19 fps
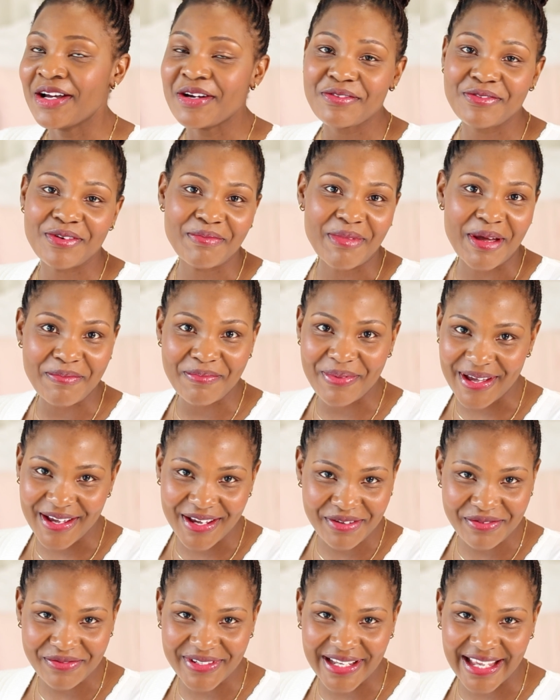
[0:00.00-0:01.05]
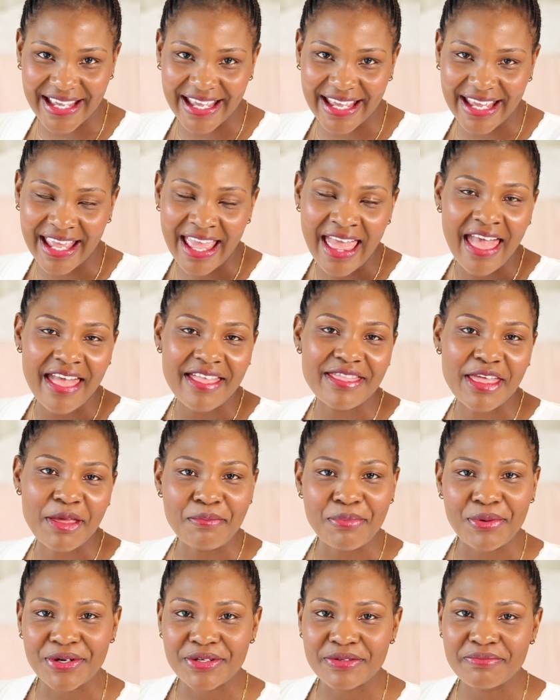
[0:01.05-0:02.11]
For my birthday, they
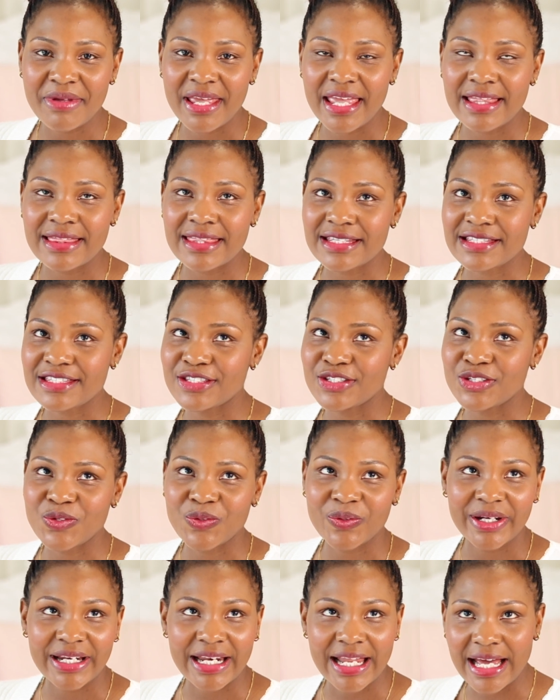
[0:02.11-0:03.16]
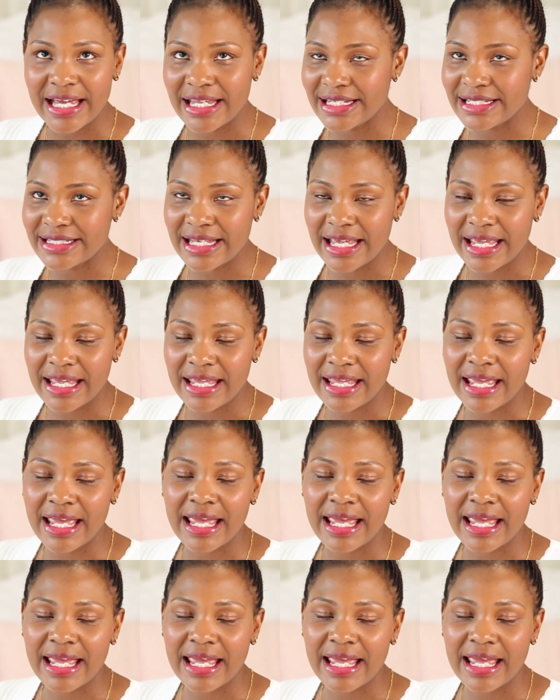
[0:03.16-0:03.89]
bought me this new lighting,